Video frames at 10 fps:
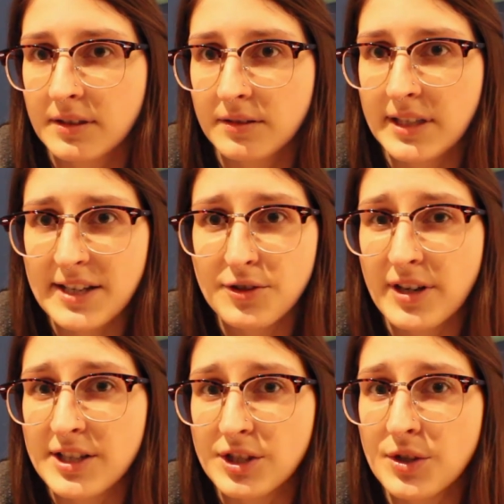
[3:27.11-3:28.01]

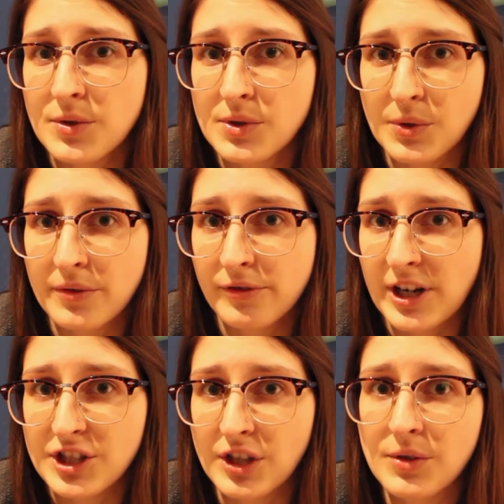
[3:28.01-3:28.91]
Yesterday's News or
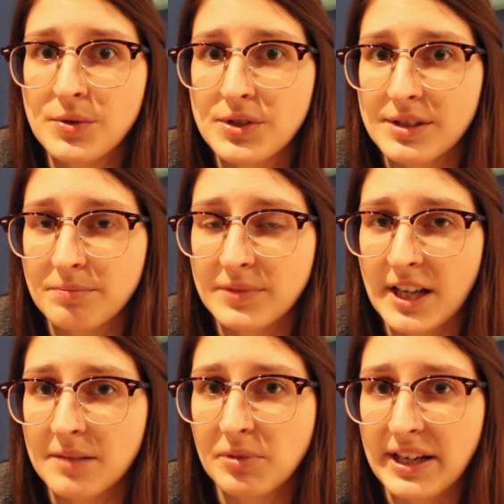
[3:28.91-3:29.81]
Fresh News
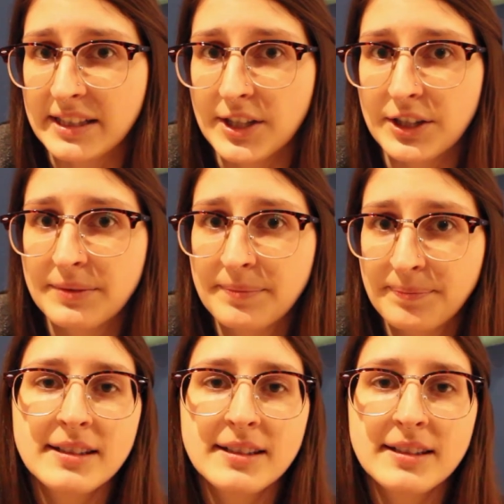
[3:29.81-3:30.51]
brand litter.